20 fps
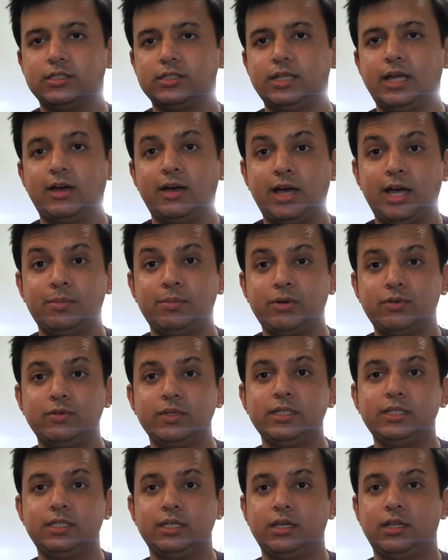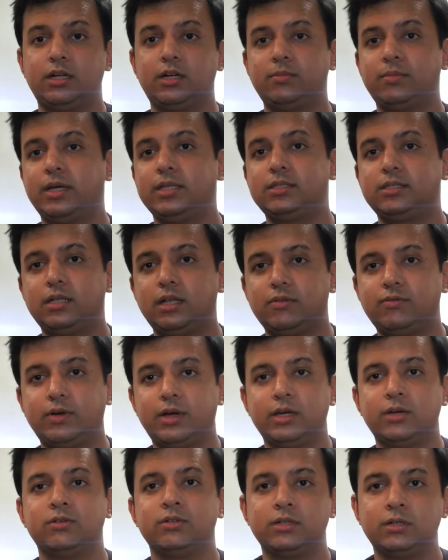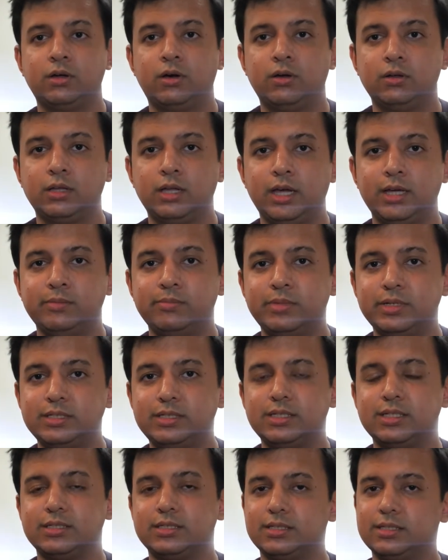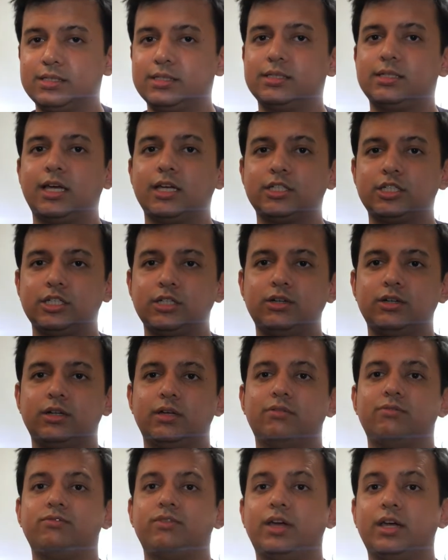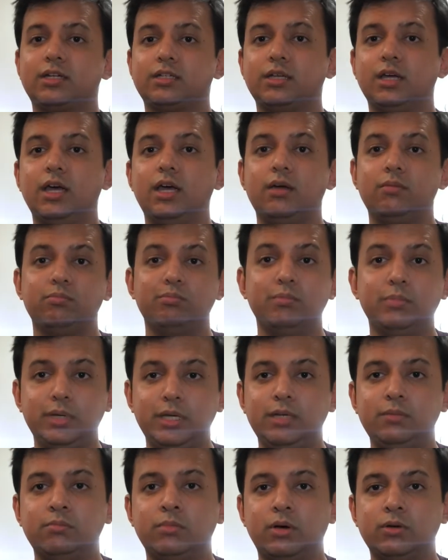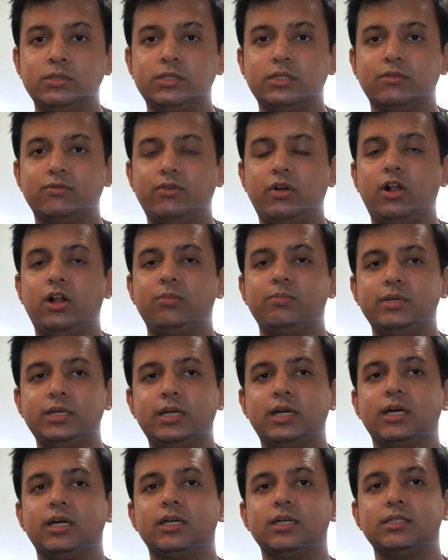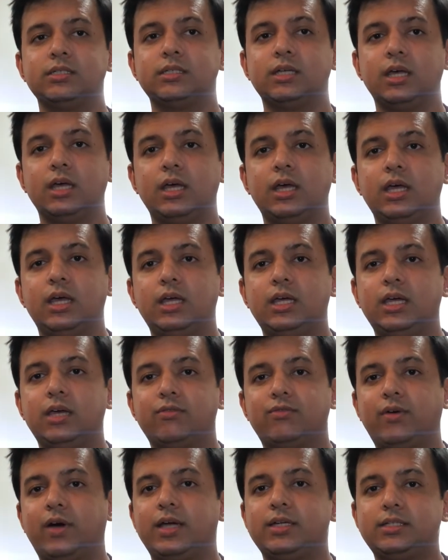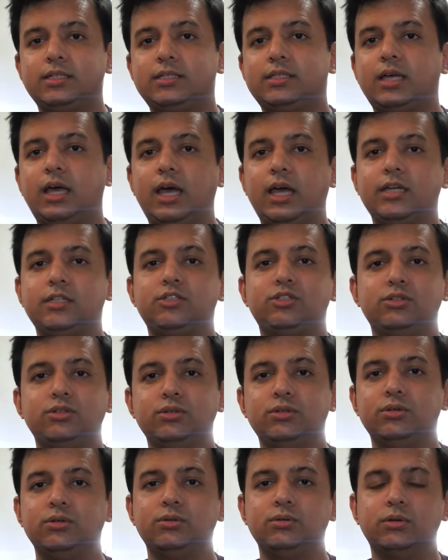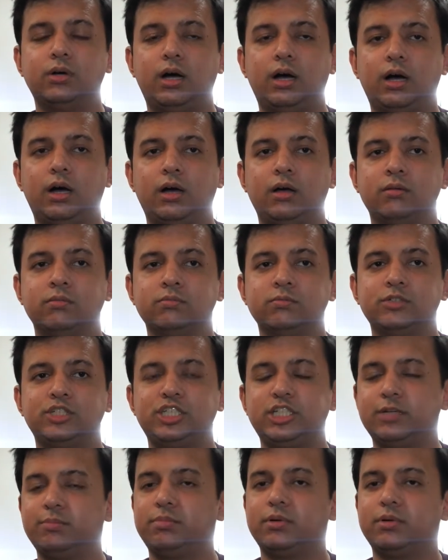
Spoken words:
Now, I'm a retailer myself. I own an online business. This is actually going to affect me most of all, because if I decide to ship